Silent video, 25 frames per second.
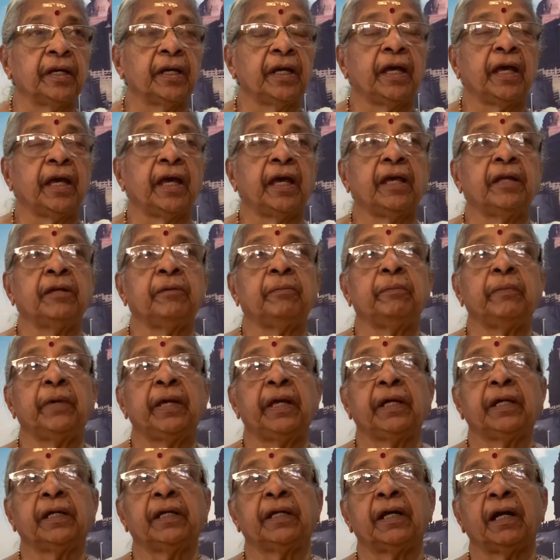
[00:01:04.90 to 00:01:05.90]
and
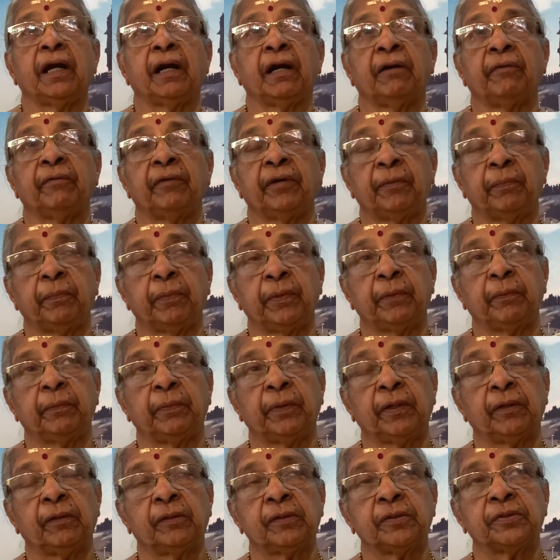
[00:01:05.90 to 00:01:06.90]
make our
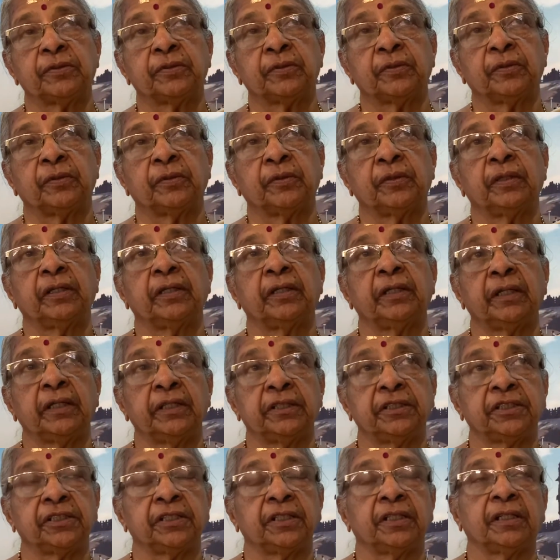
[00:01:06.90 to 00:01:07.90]
people also
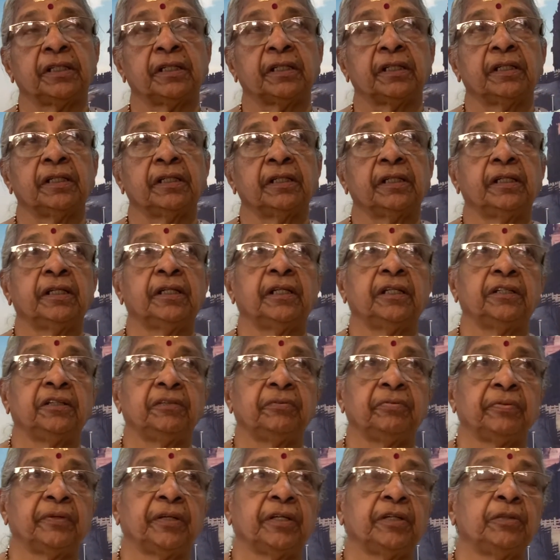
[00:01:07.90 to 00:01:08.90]
richer in a
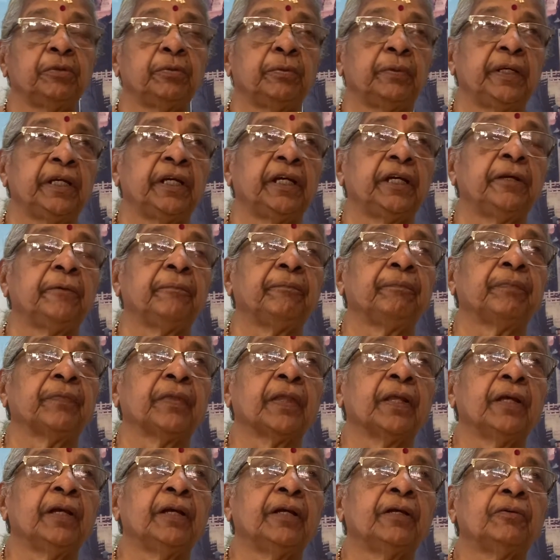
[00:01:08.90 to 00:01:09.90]
different way.
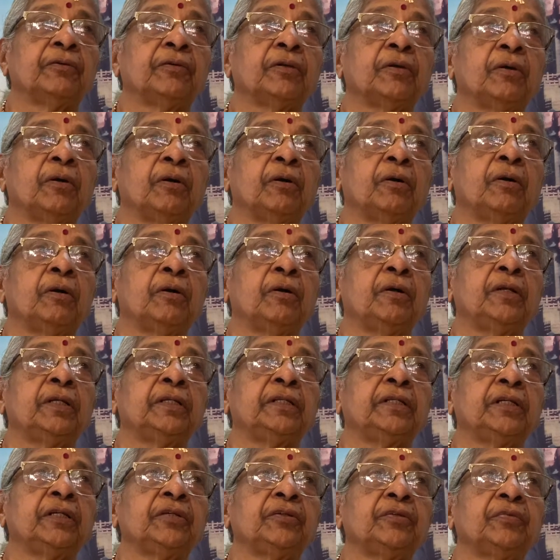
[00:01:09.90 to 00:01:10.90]
So all
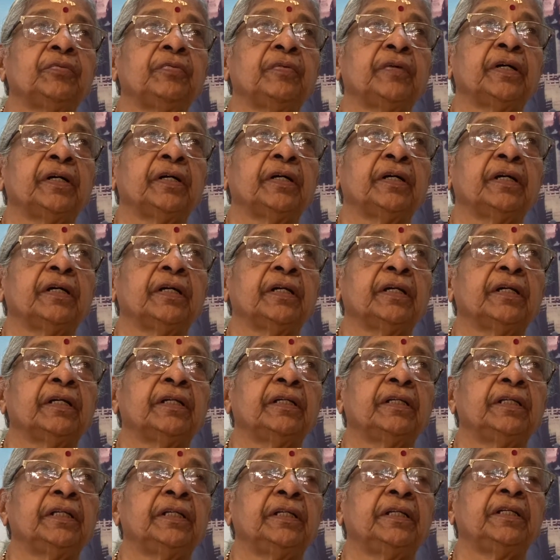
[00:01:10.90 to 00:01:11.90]
these were
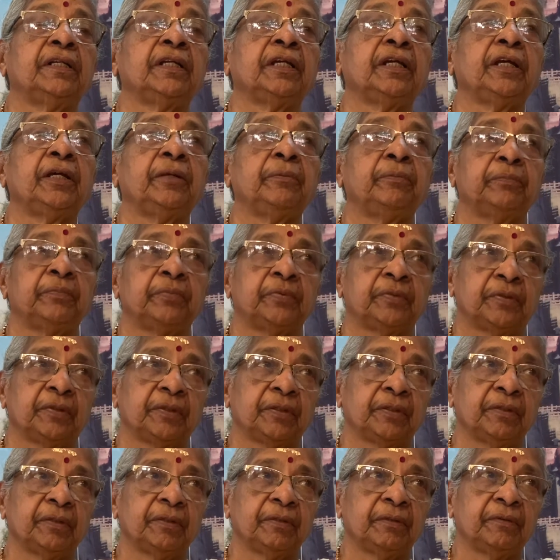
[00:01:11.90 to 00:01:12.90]
the dreams
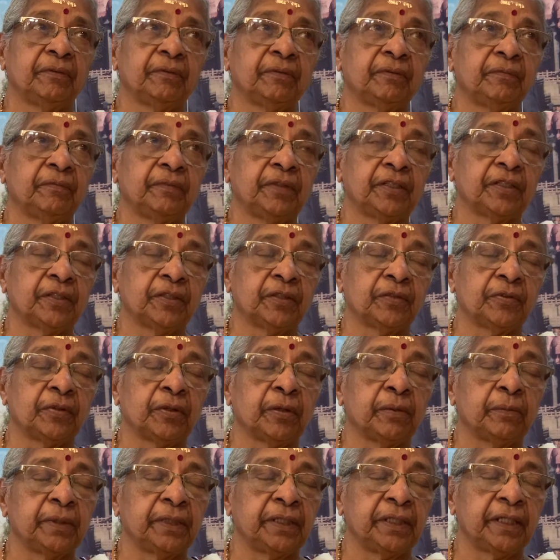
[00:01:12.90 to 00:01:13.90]
which
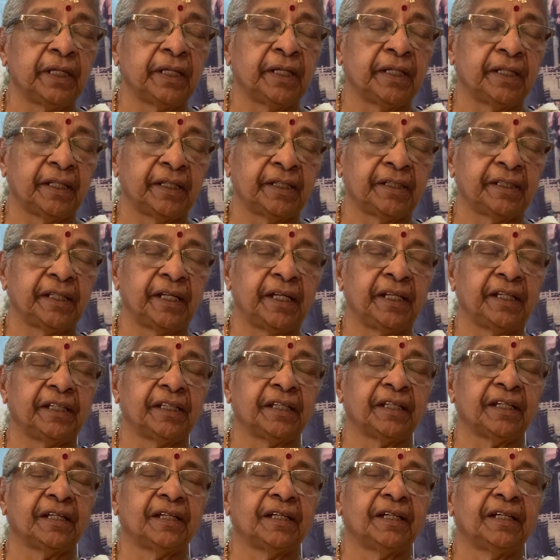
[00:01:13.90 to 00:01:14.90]
Swamiji entertained.
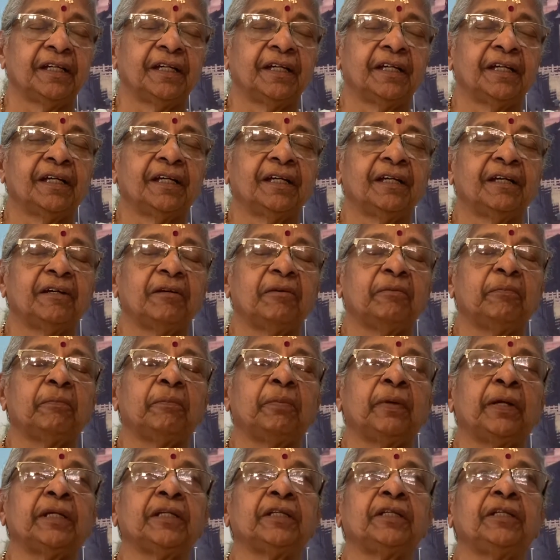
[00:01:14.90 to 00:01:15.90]

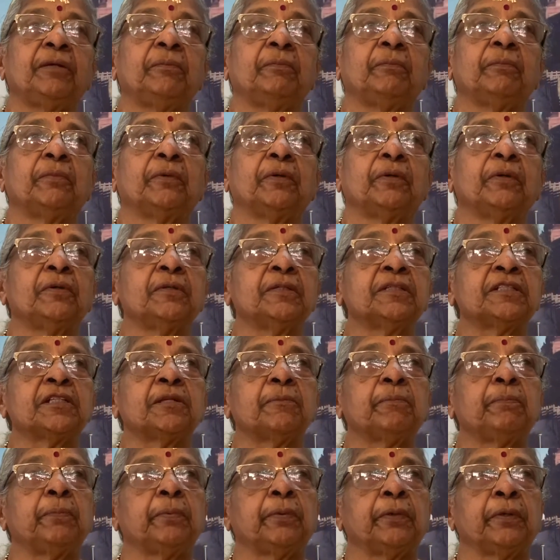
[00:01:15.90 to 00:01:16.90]
But the most
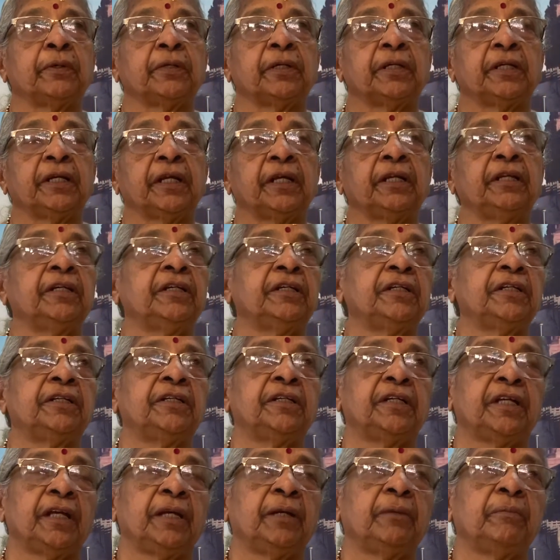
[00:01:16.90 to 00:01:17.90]
potent
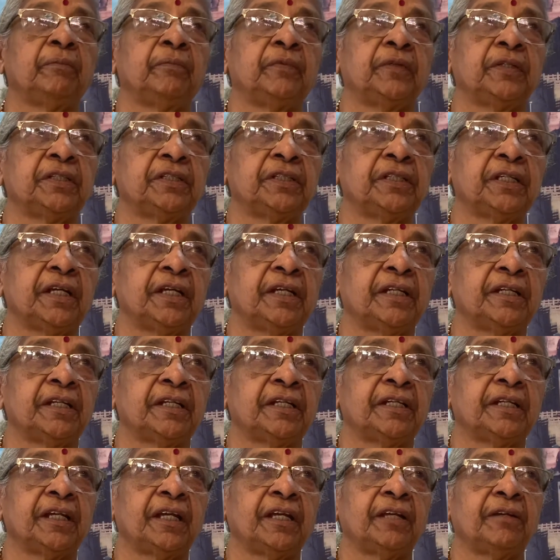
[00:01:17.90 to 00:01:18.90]
dream which he
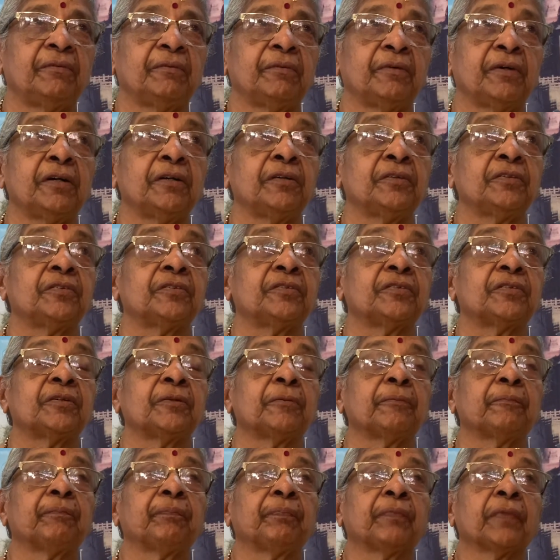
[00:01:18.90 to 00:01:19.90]
entertained
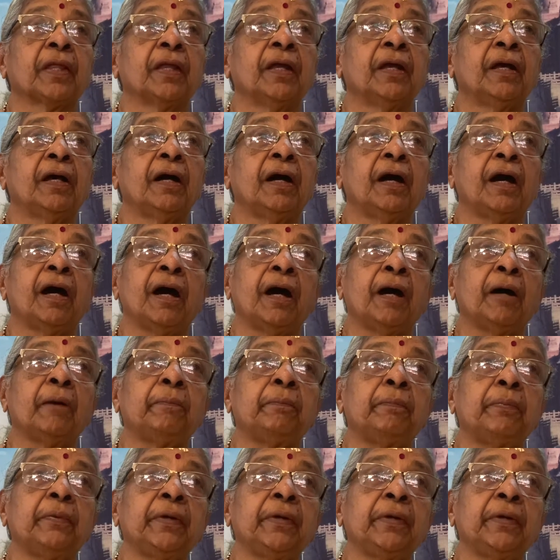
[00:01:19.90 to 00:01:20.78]
was, up